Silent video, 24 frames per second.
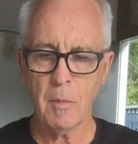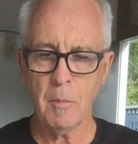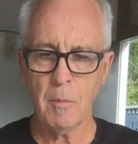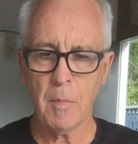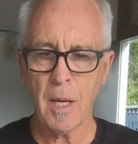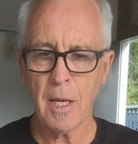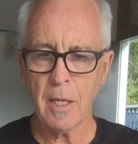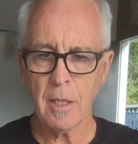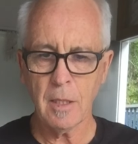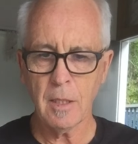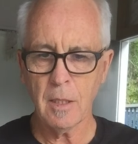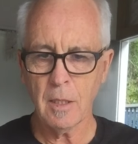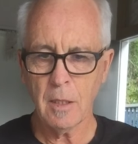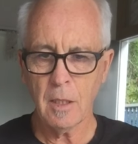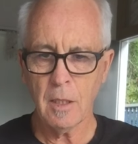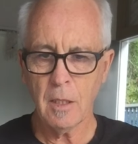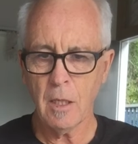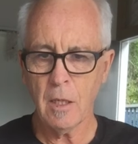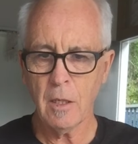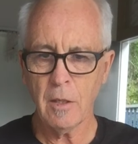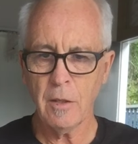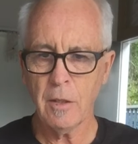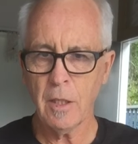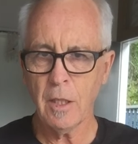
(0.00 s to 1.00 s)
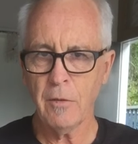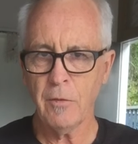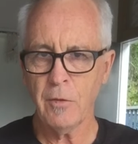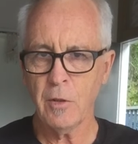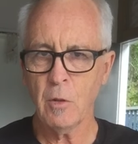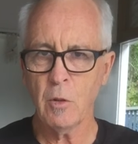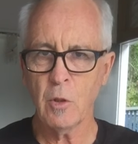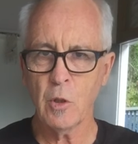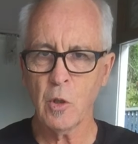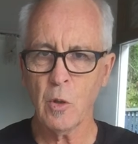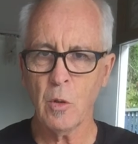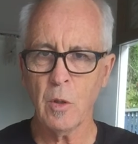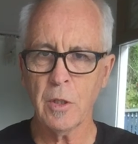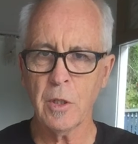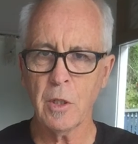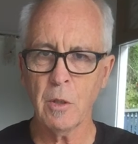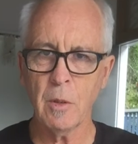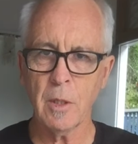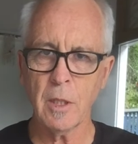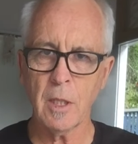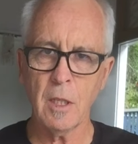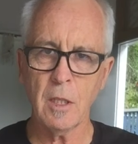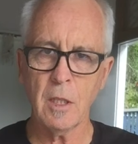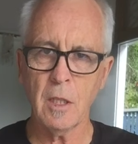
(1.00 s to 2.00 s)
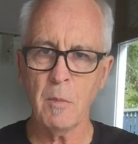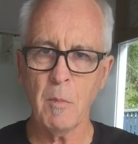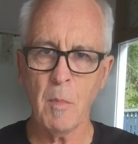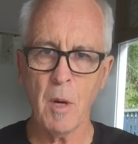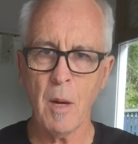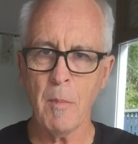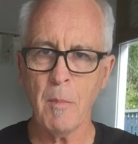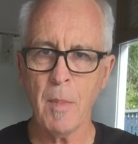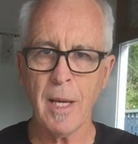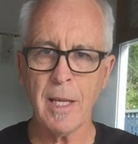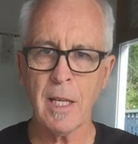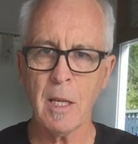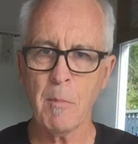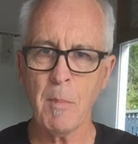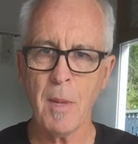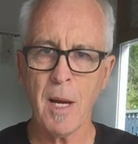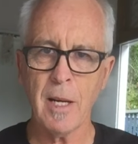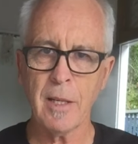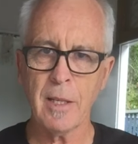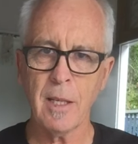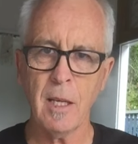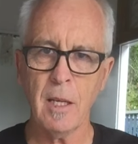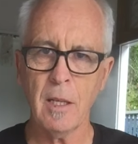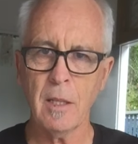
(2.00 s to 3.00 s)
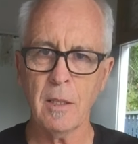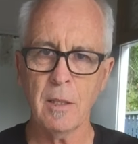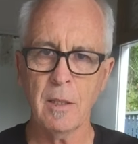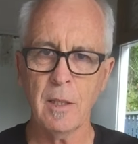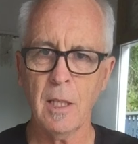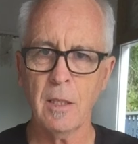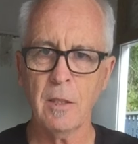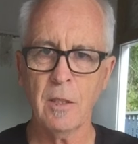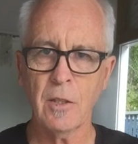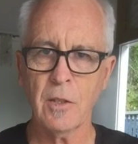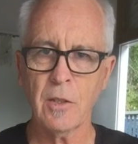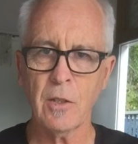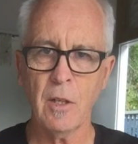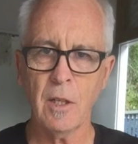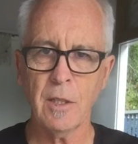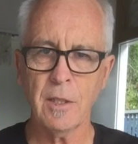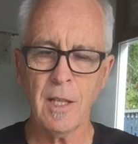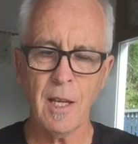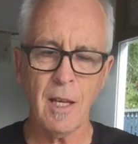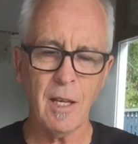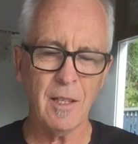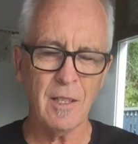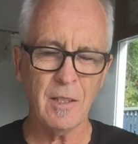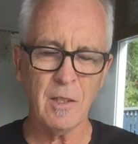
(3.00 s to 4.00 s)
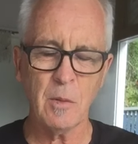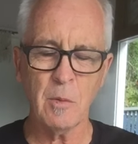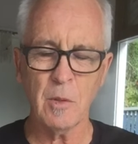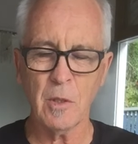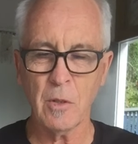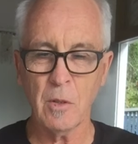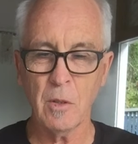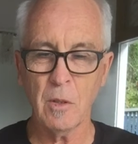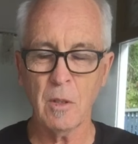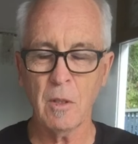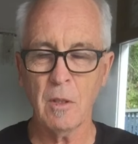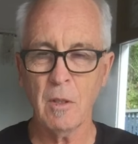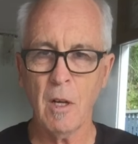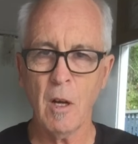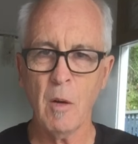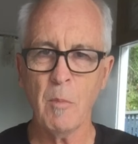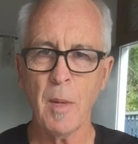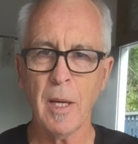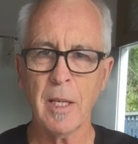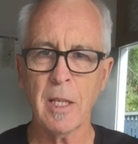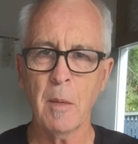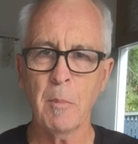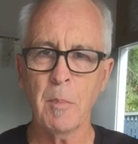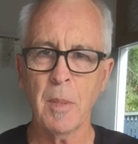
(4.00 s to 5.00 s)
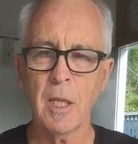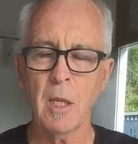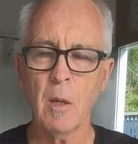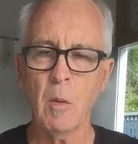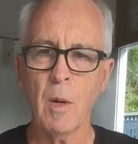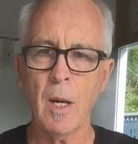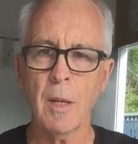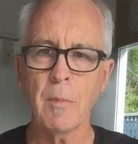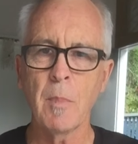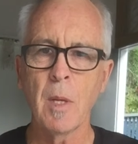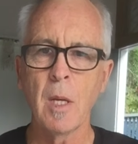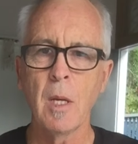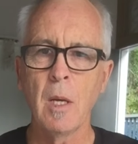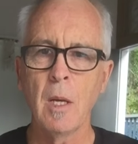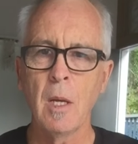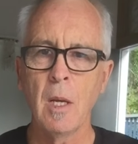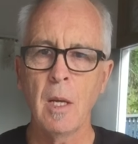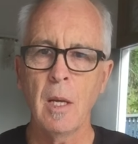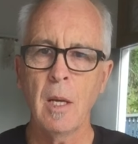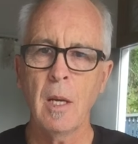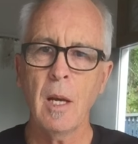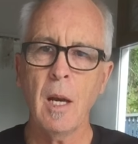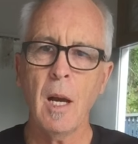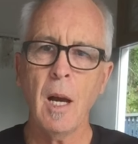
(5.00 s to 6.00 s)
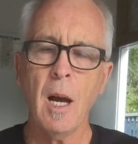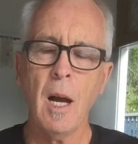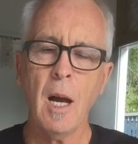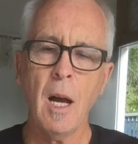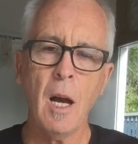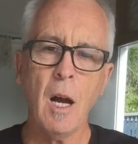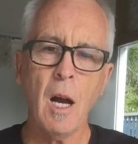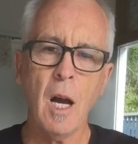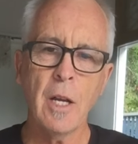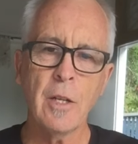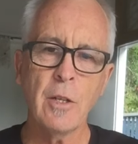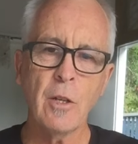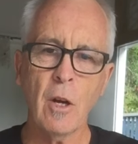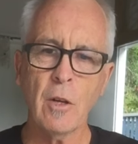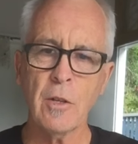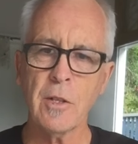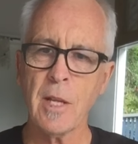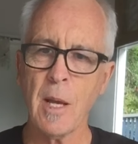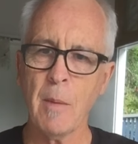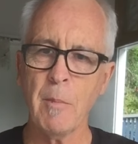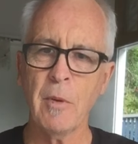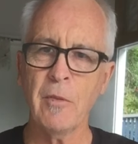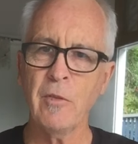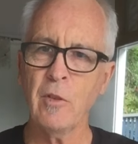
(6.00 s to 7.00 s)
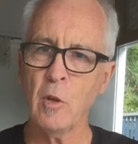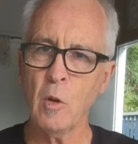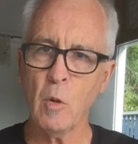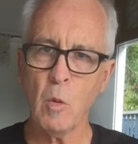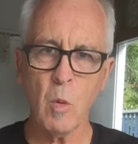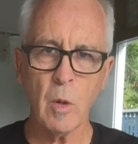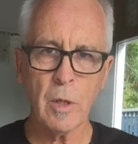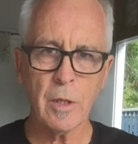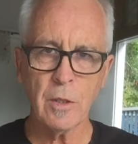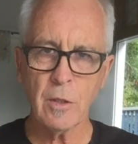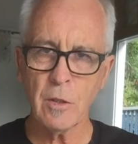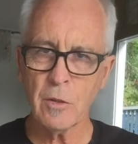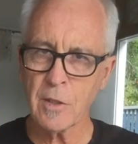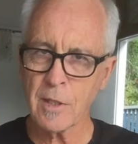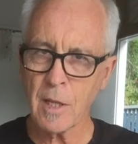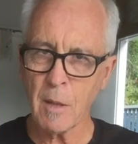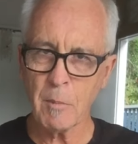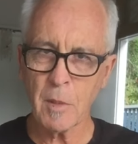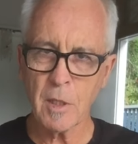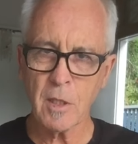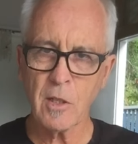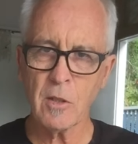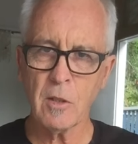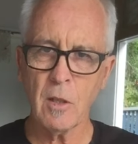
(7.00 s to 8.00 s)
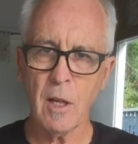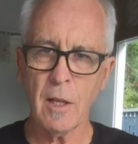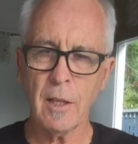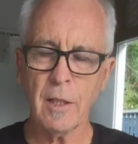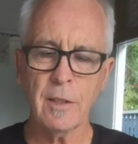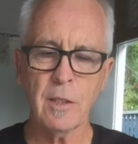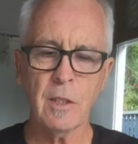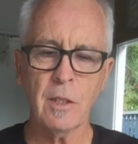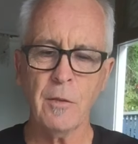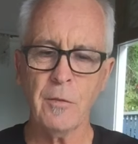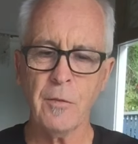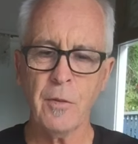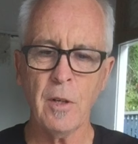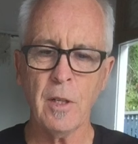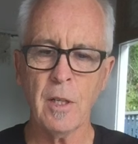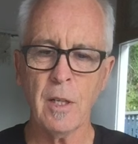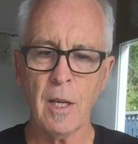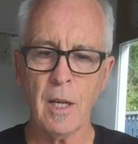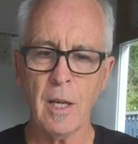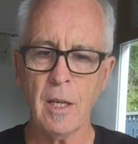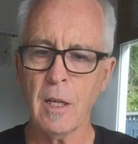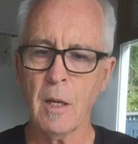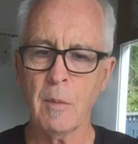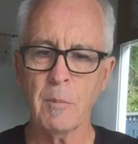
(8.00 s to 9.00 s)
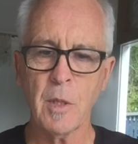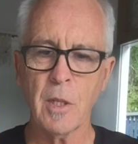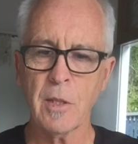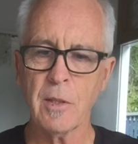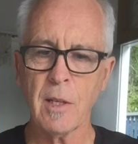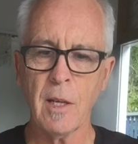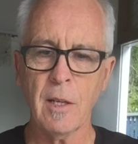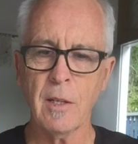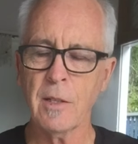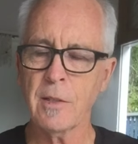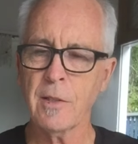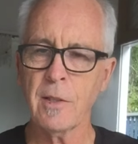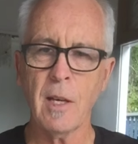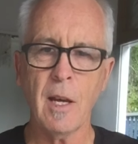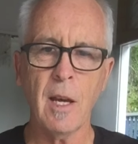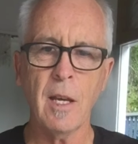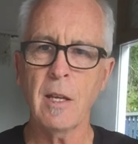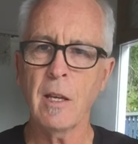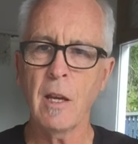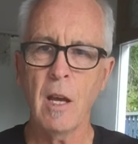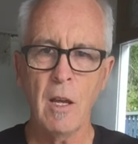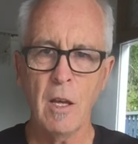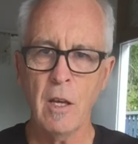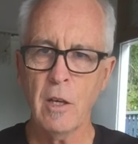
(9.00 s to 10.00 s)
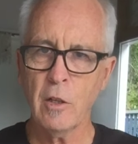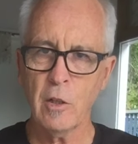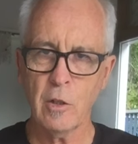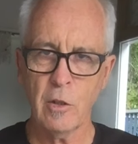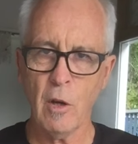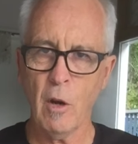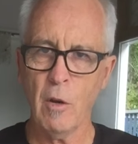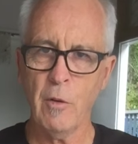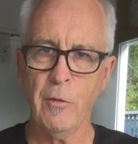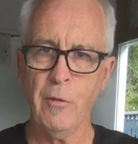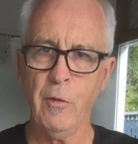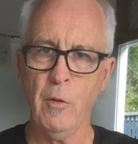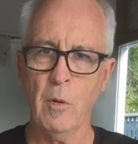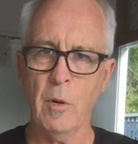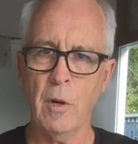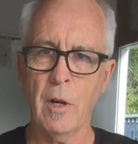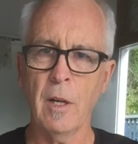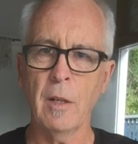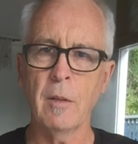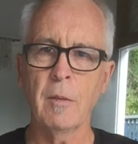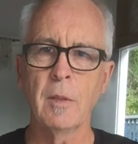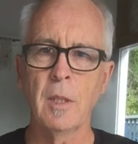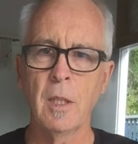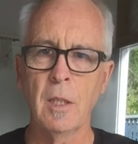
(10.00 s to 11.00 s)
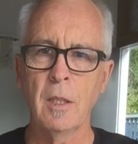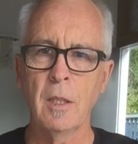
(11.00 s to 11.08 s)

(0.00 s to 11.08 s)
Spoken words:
But you know, if you enjoy doing it, you might make a marquette and then decide, yeah, this was good, I'll make a bigger one. I know some of you will want to do something slightly different, and I'm just going to say, go for it.